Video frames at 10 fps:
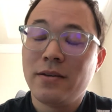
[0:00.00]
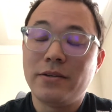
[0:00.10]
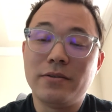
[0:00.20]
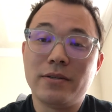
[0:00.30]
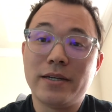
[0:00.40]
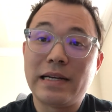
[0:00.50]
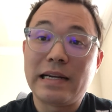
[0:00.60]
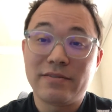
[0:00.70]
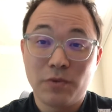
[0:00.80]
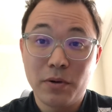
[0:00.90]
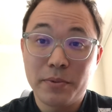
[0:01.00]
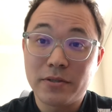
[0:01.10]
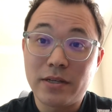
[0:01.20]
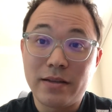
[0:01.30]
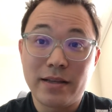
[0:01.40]
You get out at 4%,
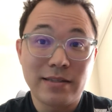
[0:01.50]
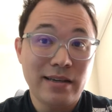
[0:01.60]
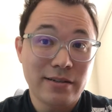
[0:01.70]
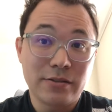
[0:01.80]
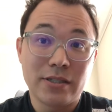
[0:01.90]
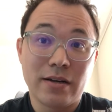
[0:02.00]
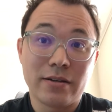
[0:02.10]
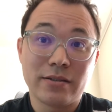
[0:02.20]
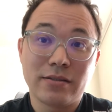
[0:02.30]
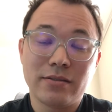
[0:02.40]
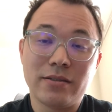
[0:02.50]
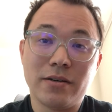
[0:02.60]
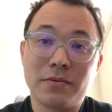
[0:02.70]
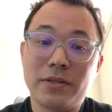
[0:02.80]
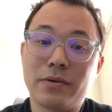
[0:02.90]
that's $800. You
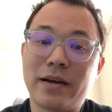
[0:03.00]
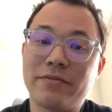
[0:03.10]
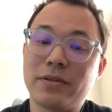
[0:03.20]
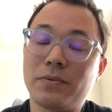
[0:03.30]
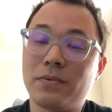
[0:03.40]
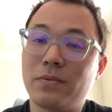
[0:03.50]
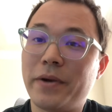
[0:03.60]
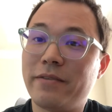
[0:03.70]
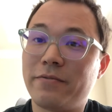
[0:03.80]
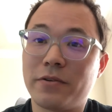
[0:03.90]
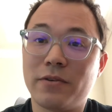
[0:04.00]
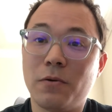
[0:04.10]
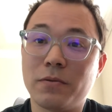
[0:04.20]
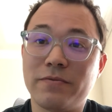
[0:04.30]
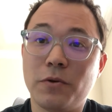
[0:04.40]
know, you don't have to wait for the
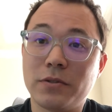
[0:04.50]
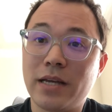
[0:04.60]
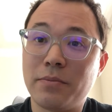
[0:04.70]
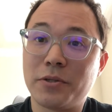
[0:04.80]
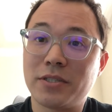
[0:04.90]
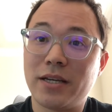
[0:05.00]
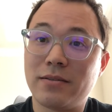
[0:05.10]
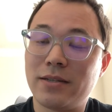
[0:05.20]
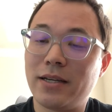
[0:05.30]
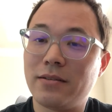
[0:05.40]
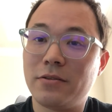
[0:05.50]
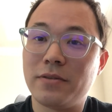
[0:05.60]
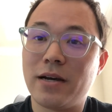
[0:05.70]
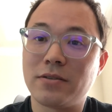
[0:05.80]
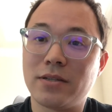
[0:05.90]
whole full 10% to get
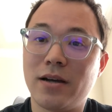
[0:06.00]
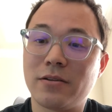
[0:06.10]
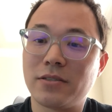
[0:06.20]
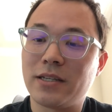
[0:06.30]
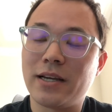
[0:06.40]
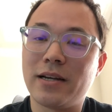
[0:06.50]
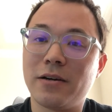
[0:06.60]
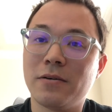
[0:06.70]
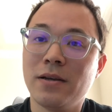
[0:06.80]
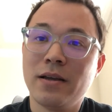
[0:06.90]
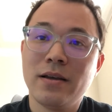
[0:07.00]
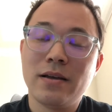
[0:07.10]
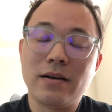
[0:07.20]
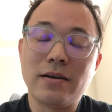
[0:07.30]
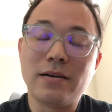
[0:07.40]
$2,000 and get out
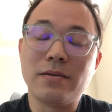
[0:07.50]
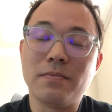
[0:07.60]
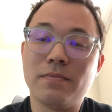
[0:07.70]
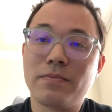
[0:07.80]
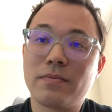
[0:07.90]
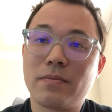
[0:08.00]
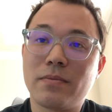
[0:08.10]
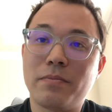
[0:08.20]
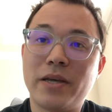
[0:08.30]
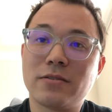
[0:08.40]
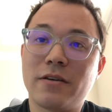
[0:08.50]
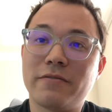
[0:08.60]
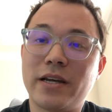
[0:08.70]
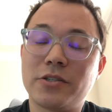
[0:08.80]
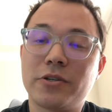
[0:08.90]
um, based off of
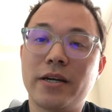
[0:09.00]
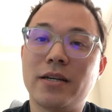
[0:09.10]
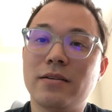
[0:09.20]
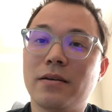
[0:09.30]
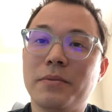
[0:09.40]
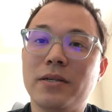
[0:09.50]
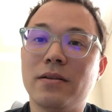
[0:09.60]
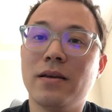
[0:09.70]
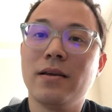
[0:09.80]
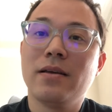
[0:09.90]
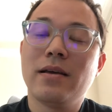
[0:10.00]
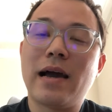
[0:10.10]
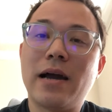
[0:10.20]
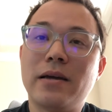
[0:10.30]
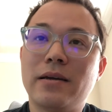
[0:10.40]
that trade. I mean,
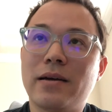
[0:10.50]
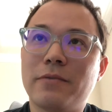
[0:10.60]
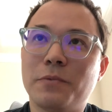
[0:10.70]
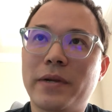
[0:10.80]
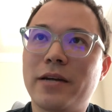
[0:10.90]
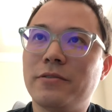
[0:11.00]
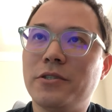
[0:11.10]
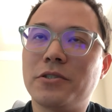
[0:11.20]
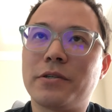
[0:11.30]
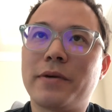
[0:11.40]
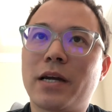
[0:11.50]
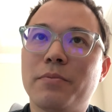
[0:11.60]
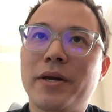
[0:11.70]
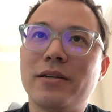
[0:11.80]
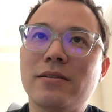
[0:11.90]
I what I usually
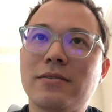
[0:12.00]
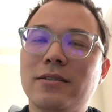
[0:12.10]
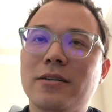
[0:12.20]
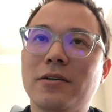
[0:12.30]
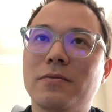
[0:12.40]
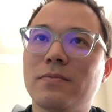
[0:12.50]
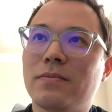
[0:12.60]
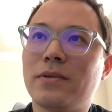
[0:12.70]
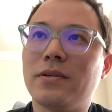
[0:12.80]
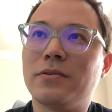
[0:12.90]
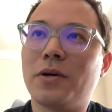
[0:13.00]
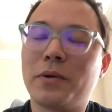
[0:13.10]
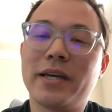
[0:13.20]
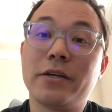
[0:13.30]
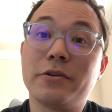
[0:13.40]
recommend is, you know, you know, don't
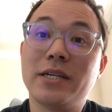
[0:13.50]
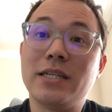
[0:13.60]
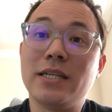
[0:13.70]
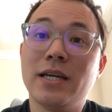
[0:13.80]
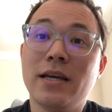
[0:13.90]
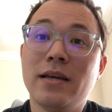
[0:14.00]
get greedy.